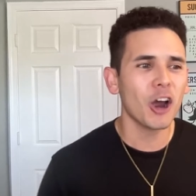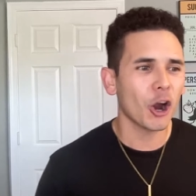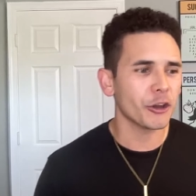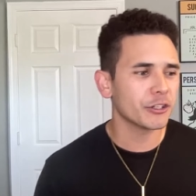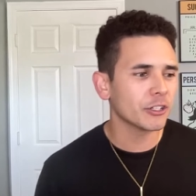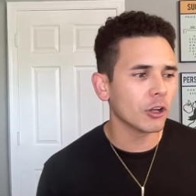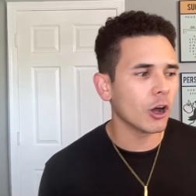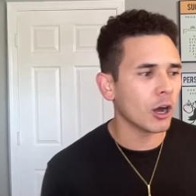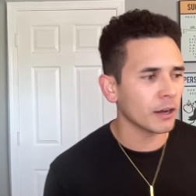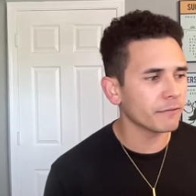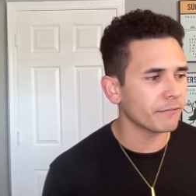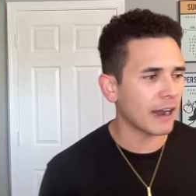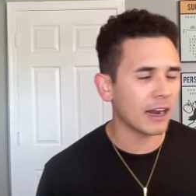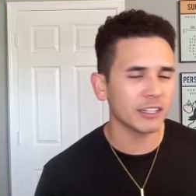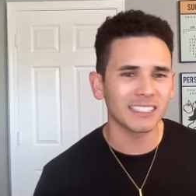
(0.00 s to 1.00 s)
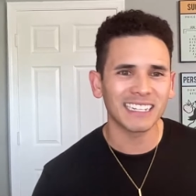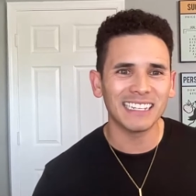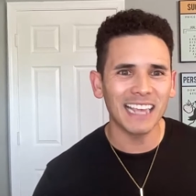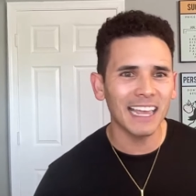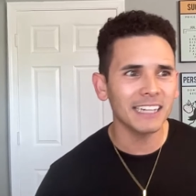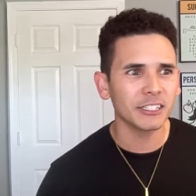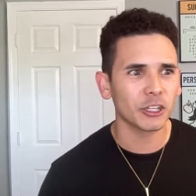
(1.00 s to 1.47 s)
are you still on fire to
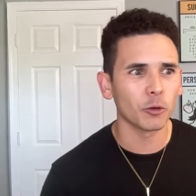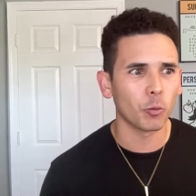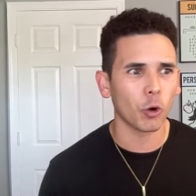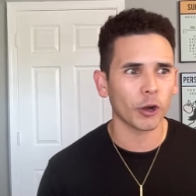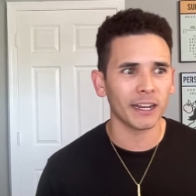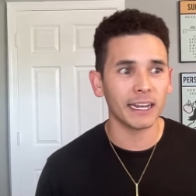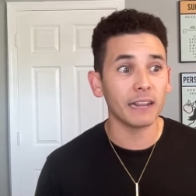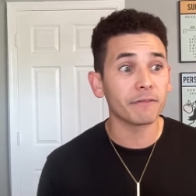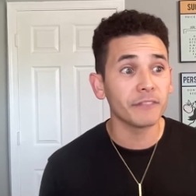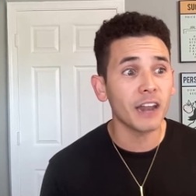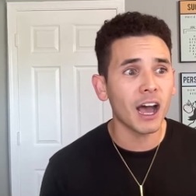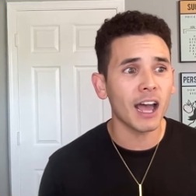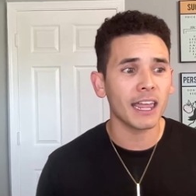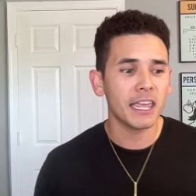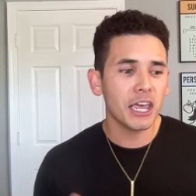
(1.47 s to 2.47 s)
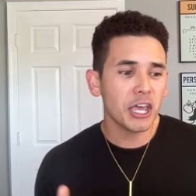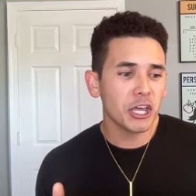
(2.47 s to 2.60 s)
get into the word and if not